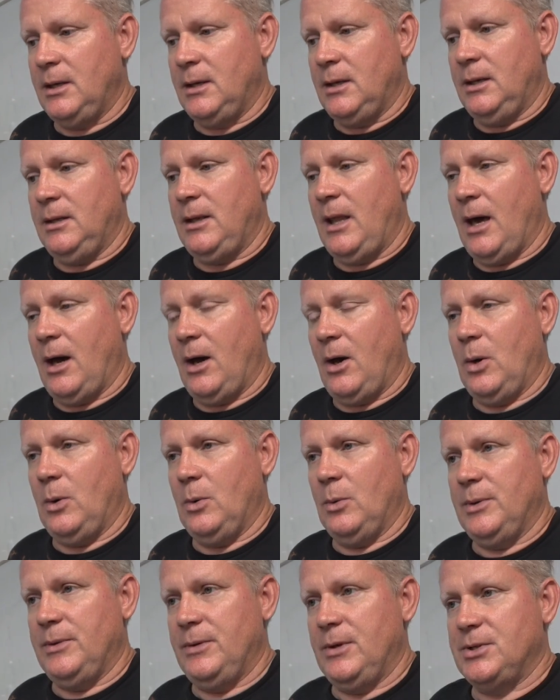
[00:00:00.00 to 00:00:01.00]
And now
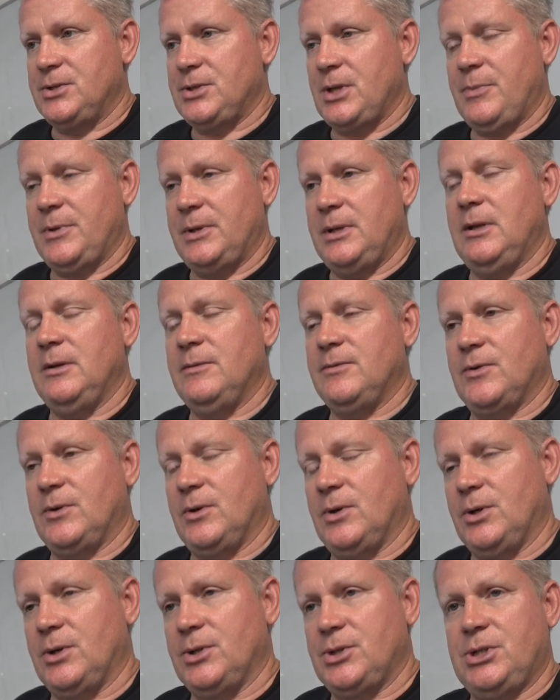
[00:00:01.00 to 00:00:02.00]
when there's something in it for
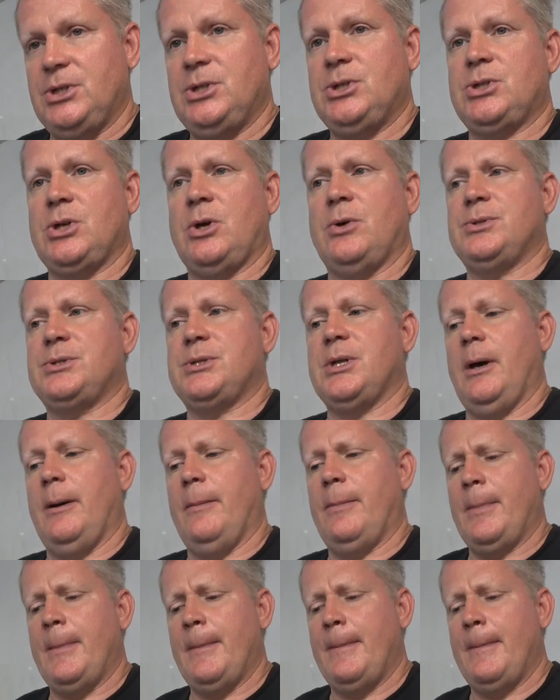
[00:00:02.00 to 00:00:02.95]
her, she shows up.